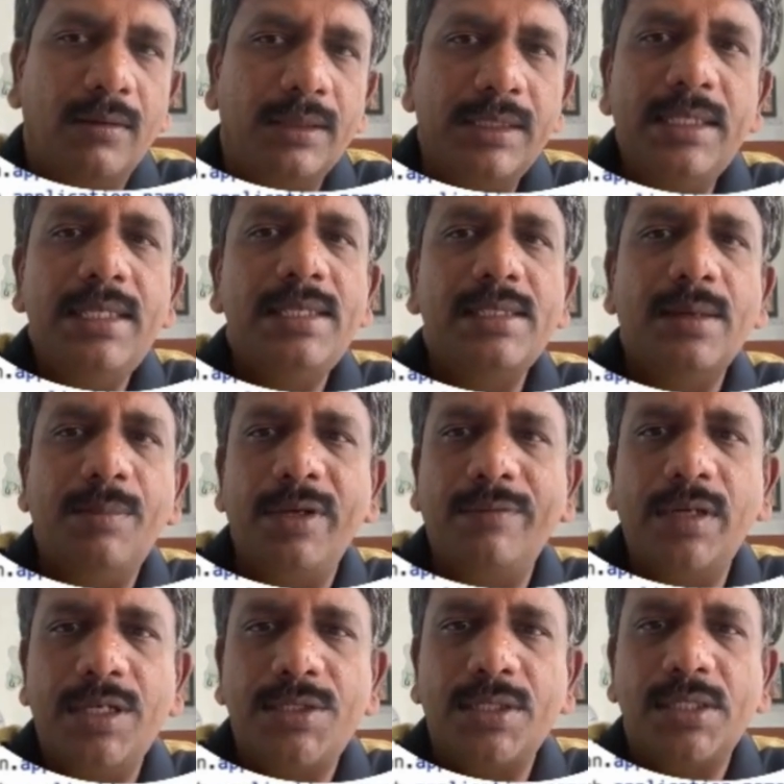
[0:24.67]
these
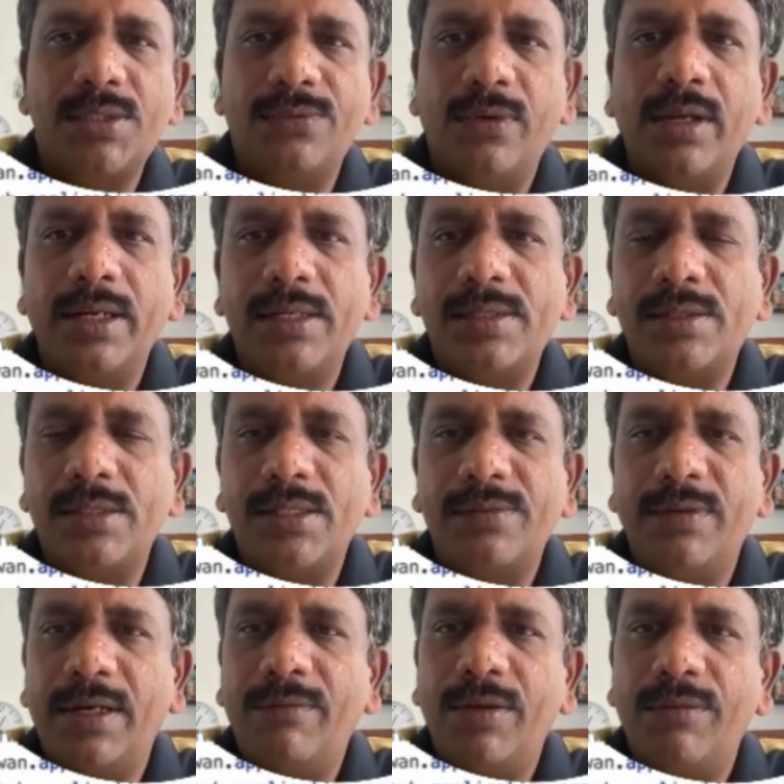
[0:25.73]
abbreviations. For instance,
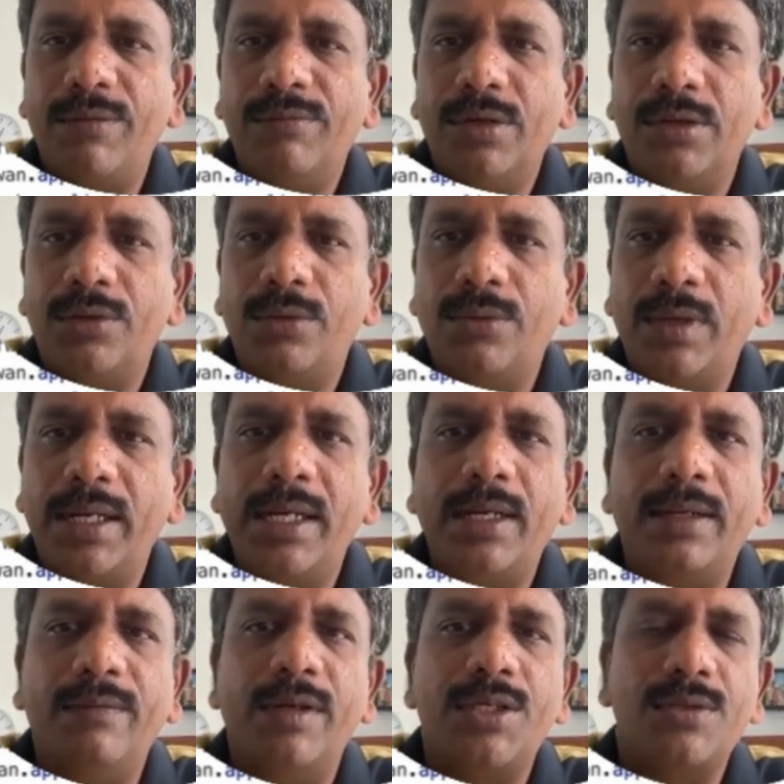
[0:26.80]
whenever we wanted to create
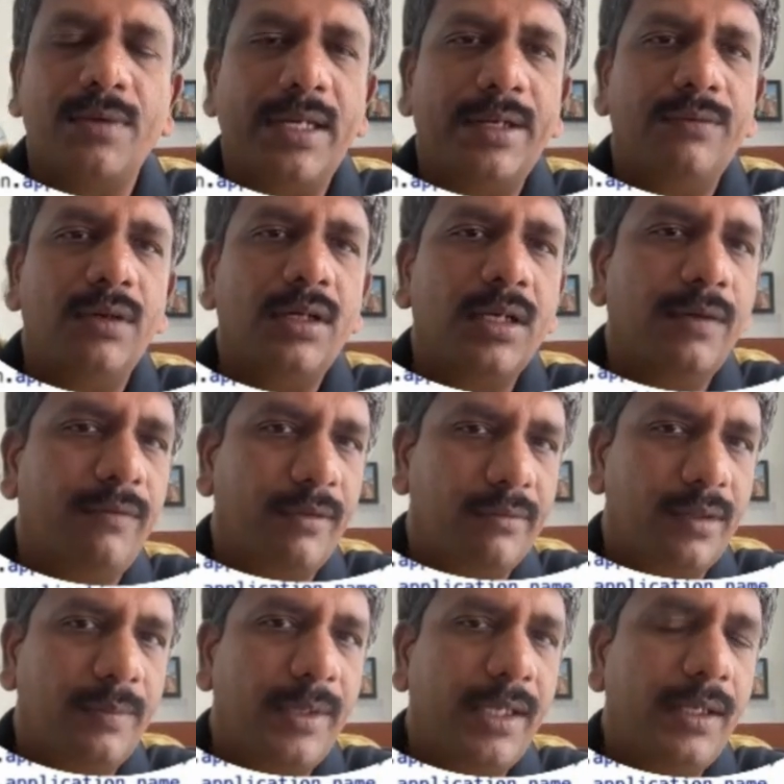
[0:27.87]
a virtual network, we
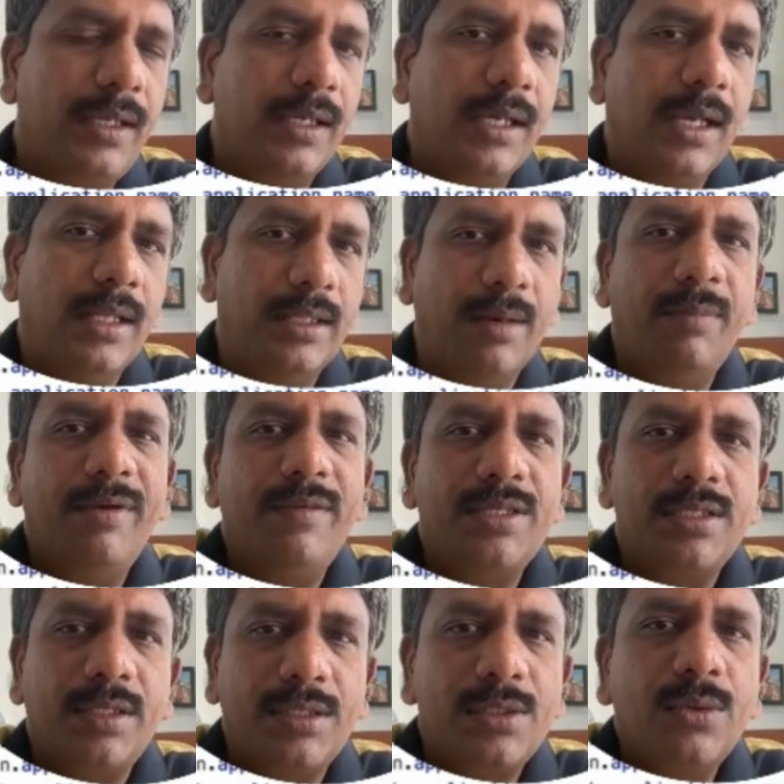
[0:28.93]
will be the
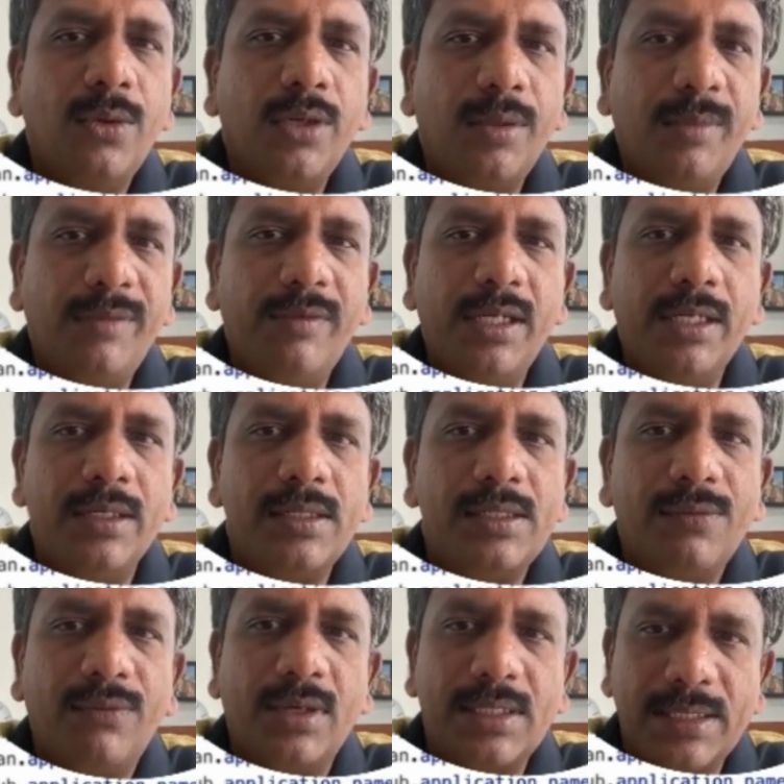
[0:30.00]
abbreviation is going to be VNet
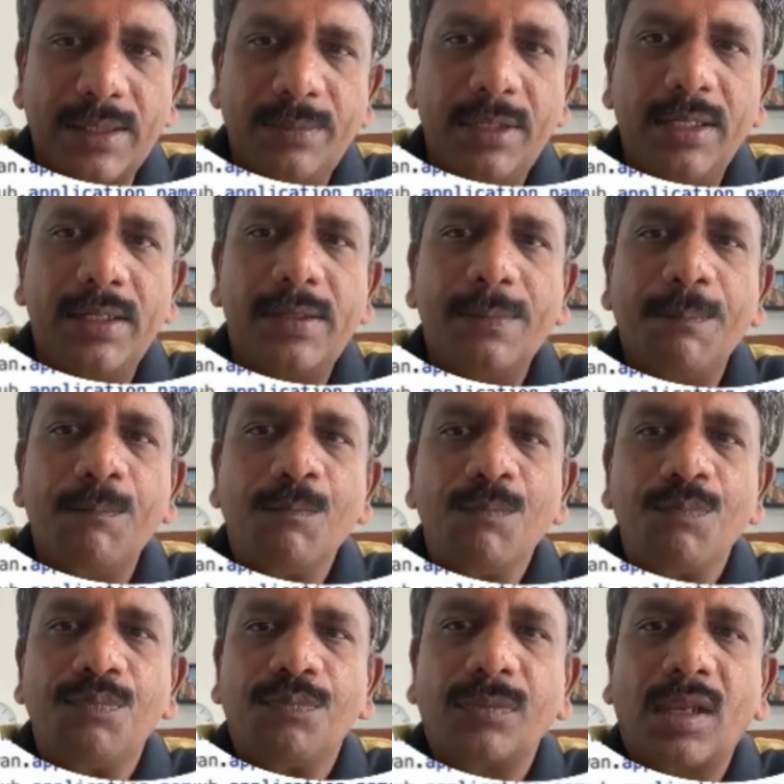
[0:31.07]
for subnet,
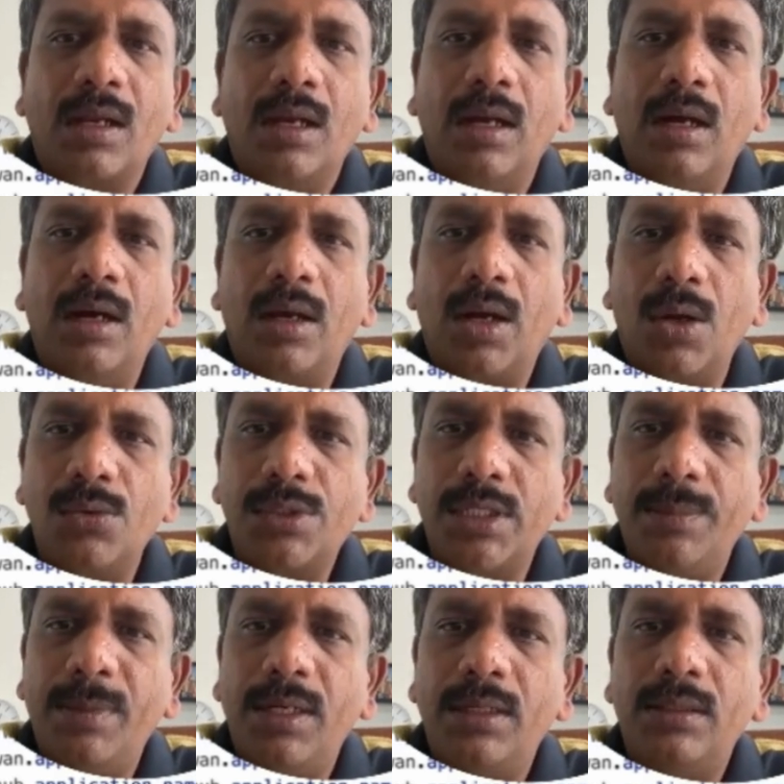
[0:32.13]
route
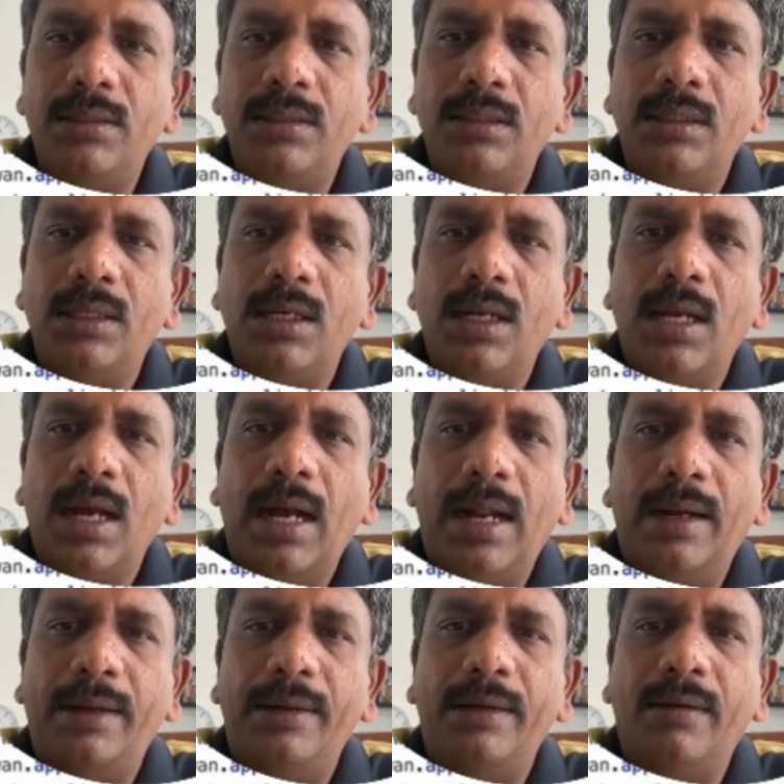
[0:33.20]
table,
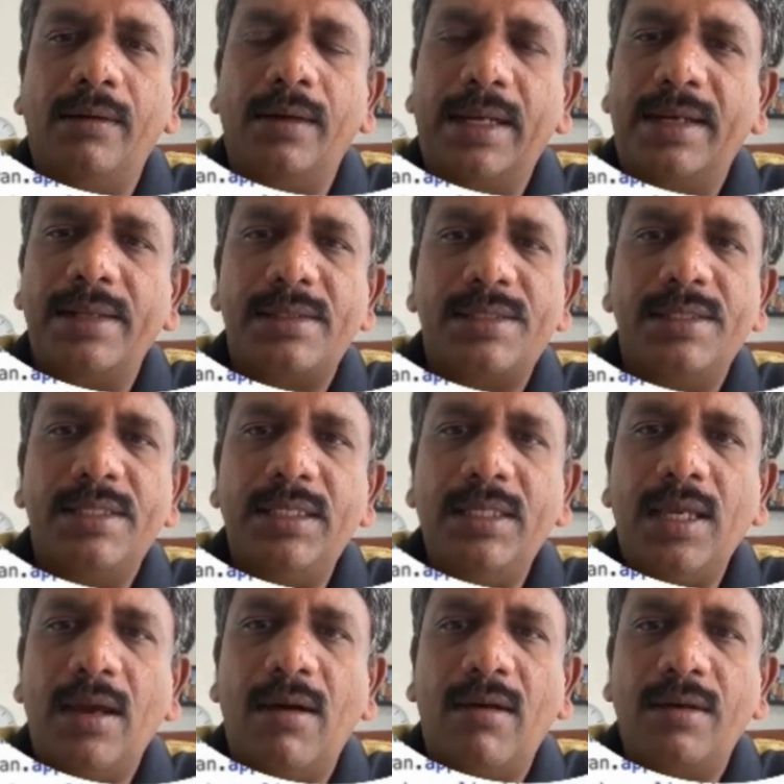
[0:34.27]
and NSG,
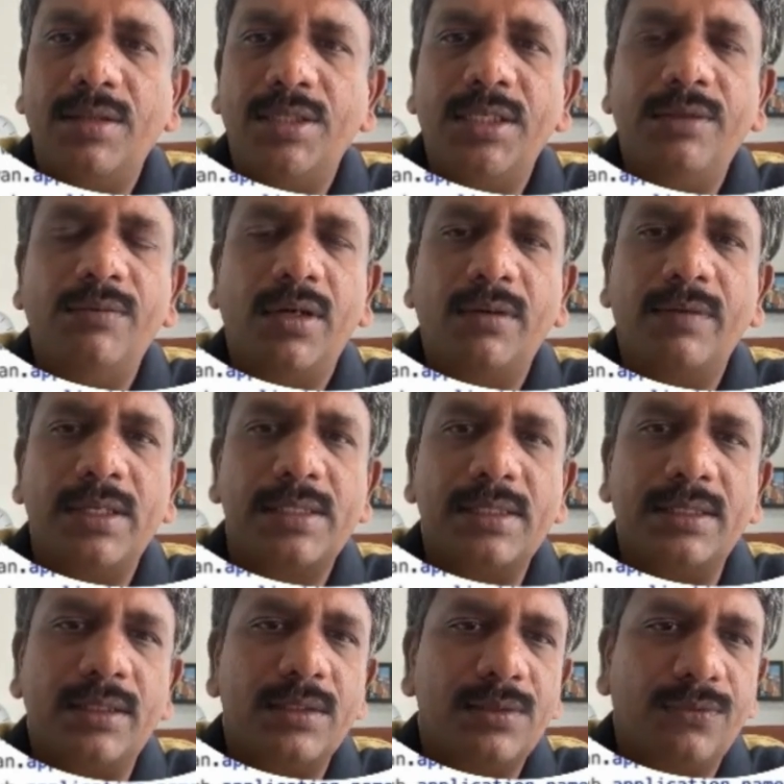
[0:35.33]
RG, whatever is
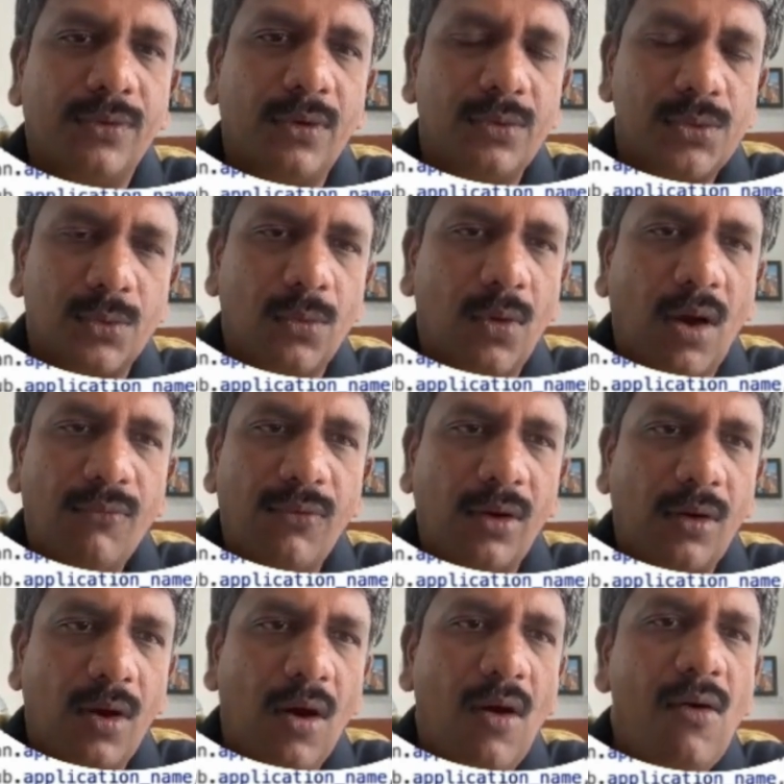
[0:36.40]
that.
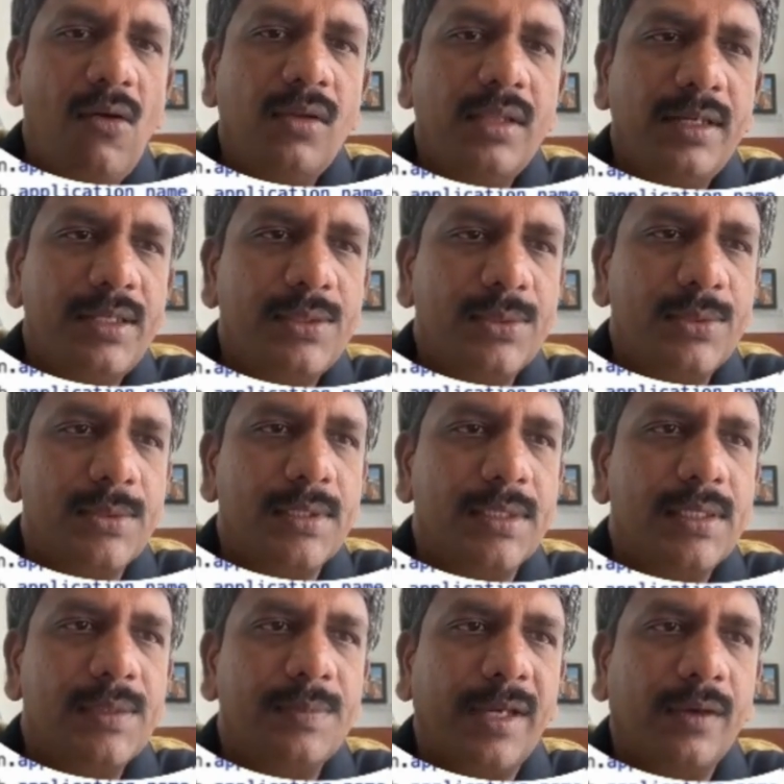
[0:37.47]
For all the
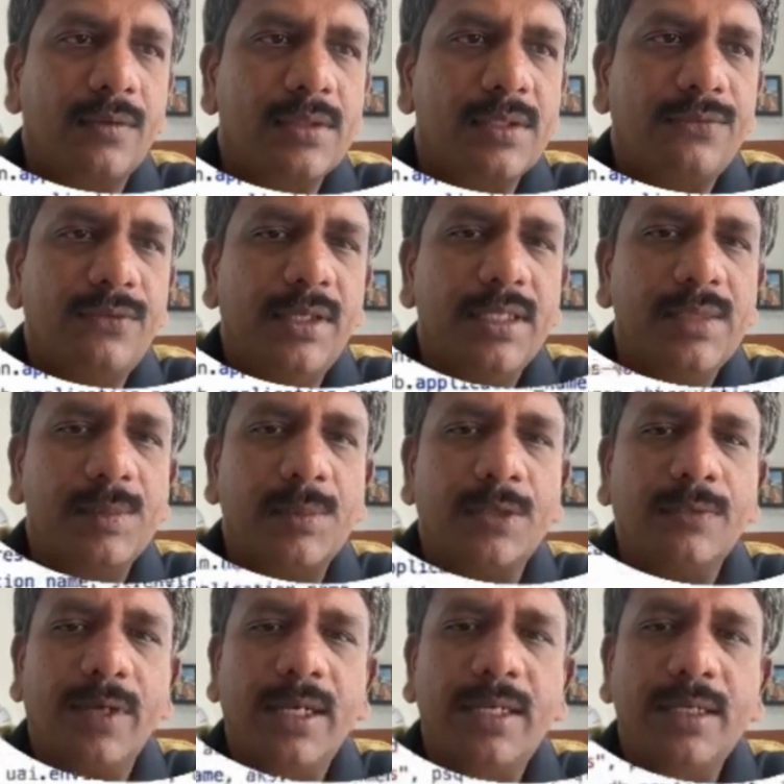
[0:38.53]
resources, Microsoft does
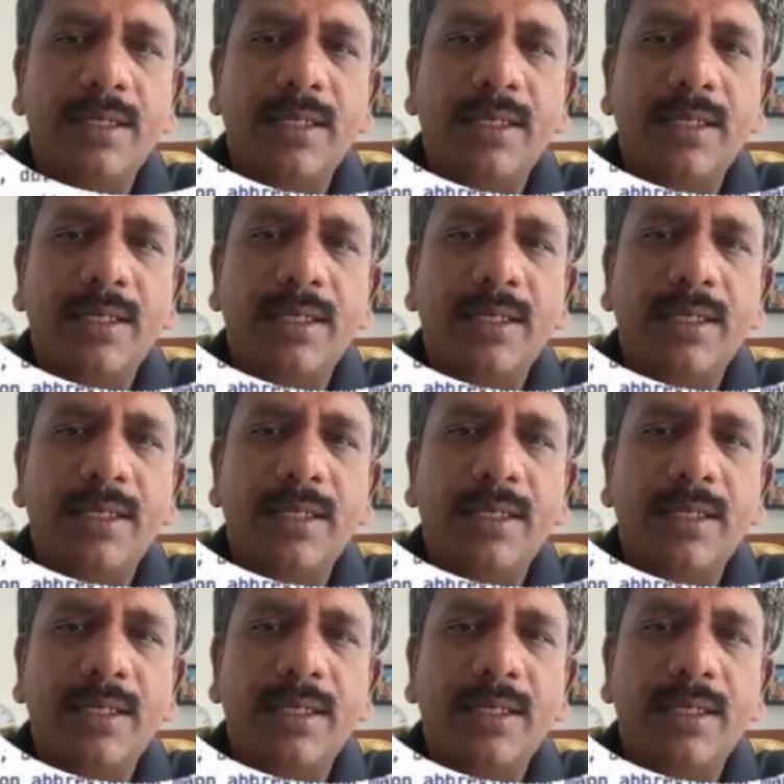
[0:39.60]
provide